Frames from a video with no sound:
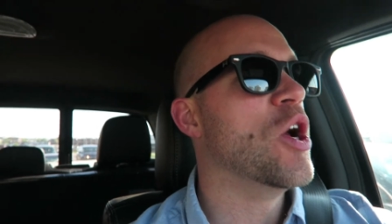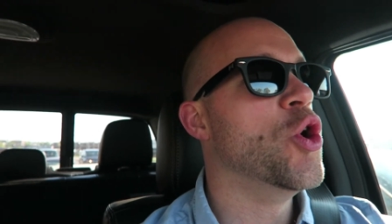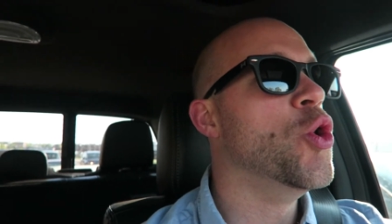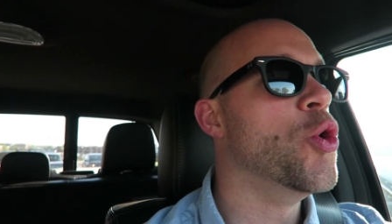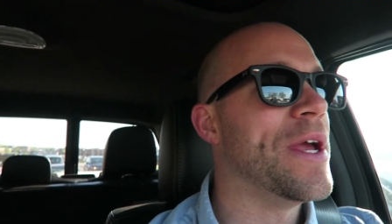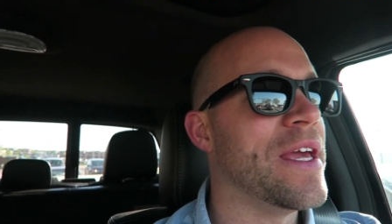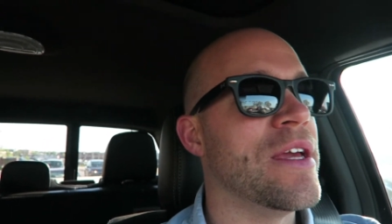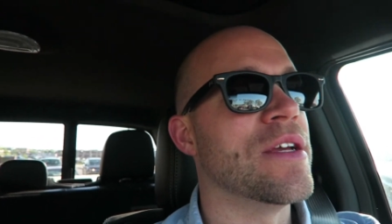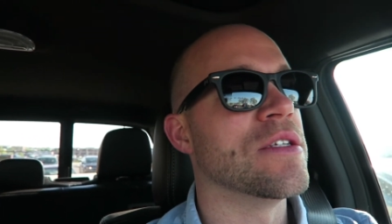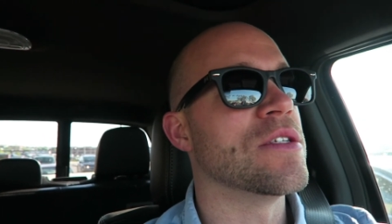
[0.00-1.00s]
who
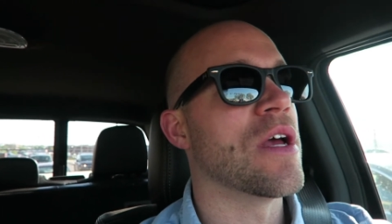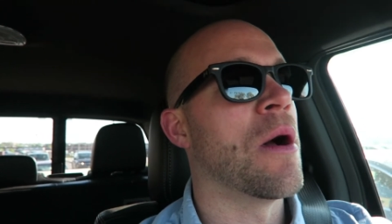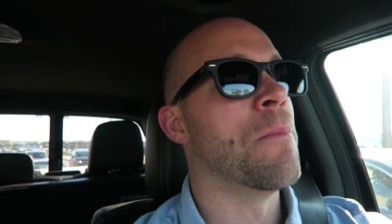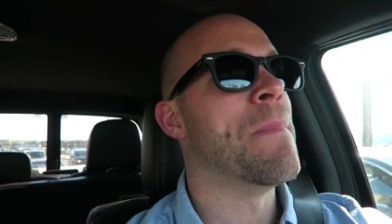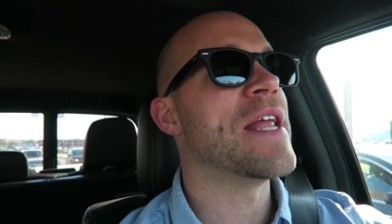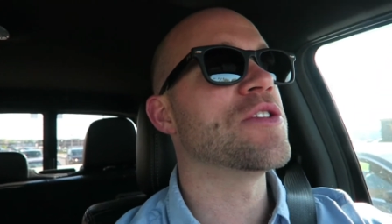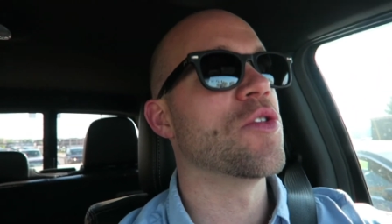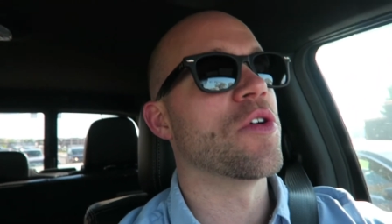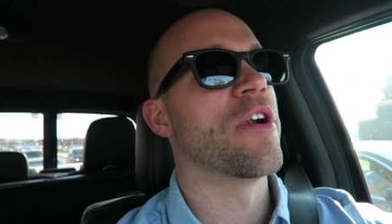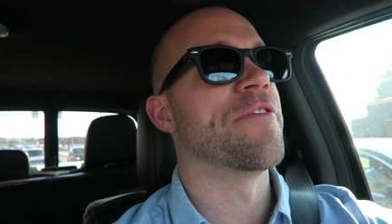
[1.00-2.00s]
is a
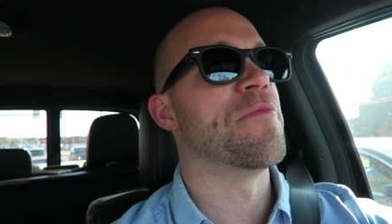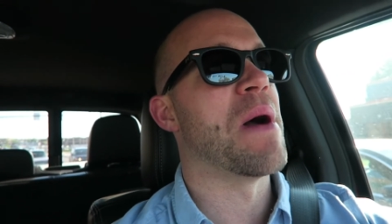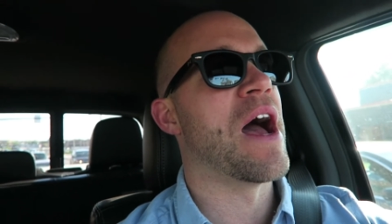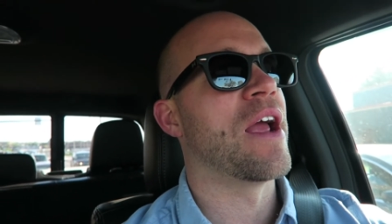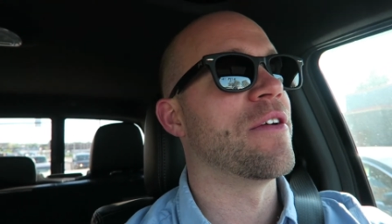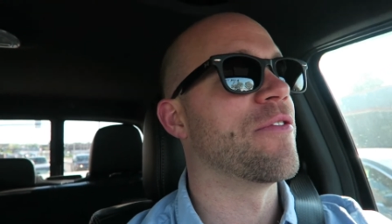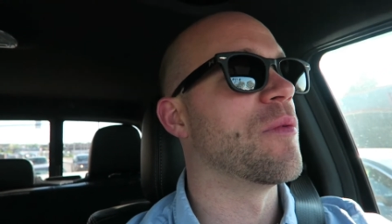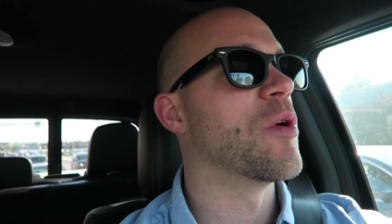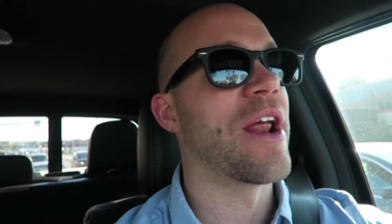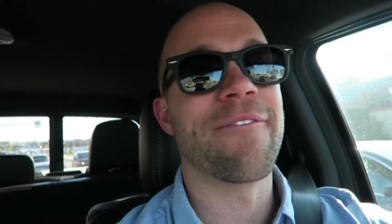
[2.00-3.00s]
mentor of mine
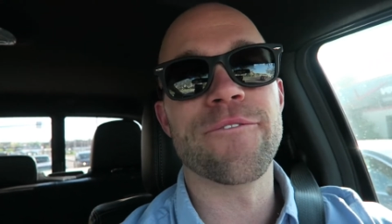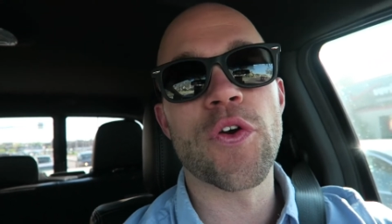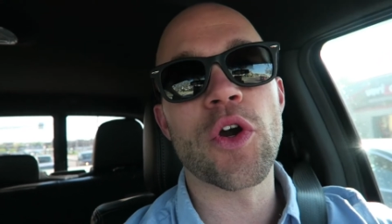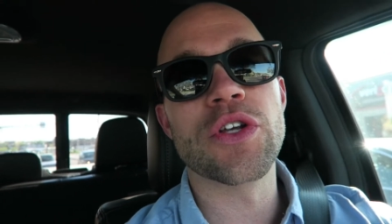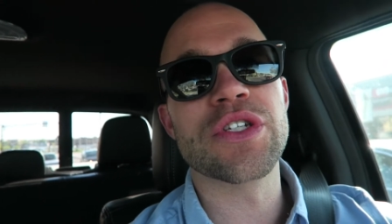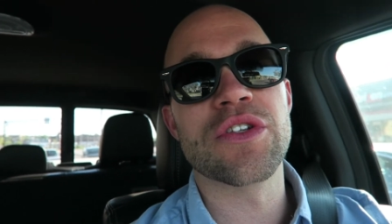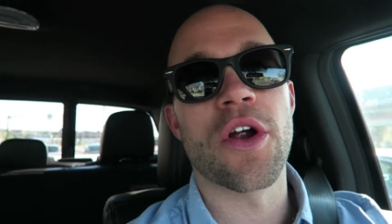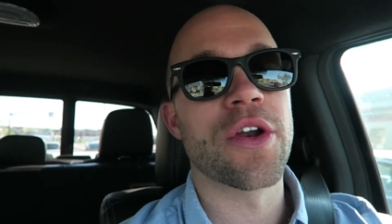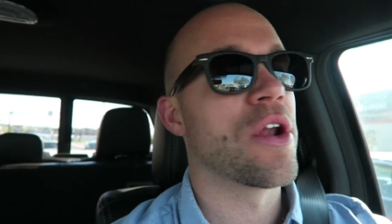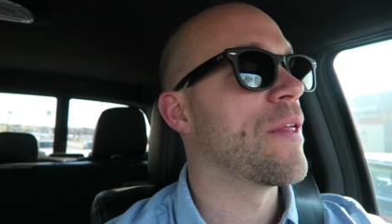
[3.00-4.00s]
from when I first
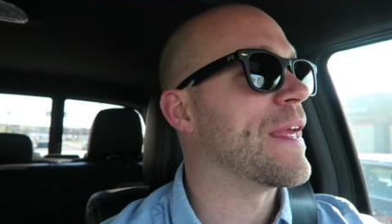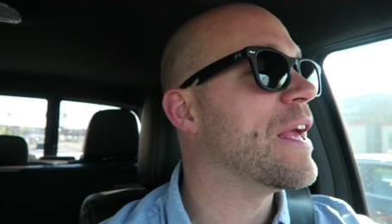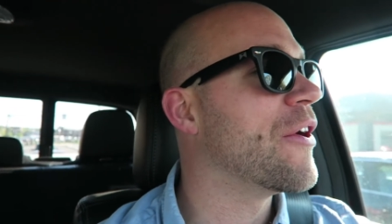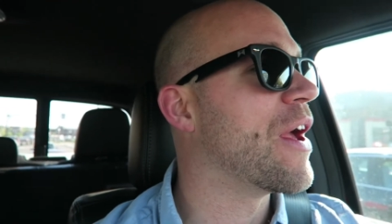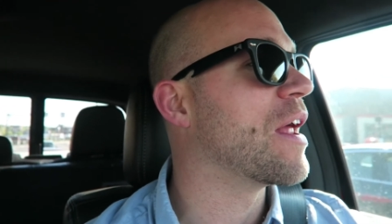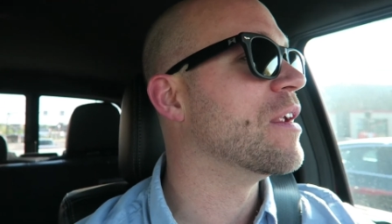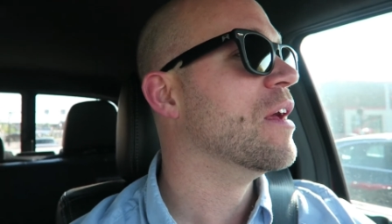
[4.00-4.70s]
started on the internet.